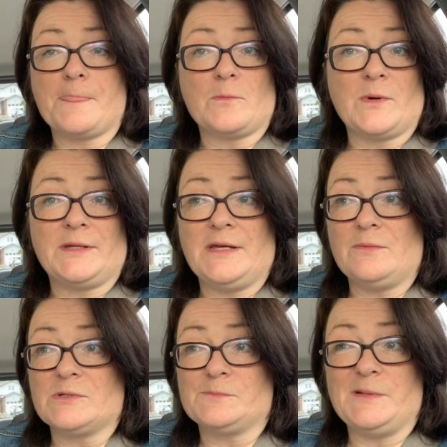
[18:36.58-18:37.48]
when he
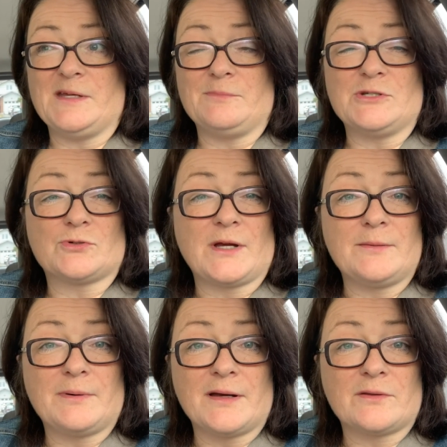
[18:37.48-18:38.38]
was being
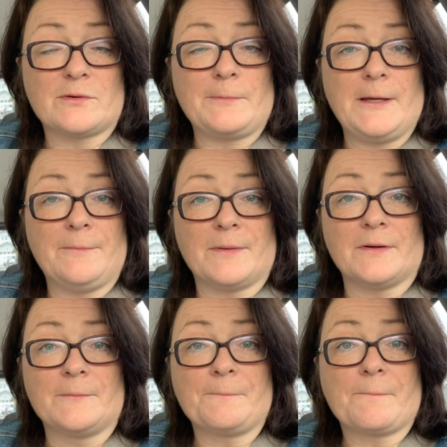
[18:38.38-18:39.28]
betrayed by other people.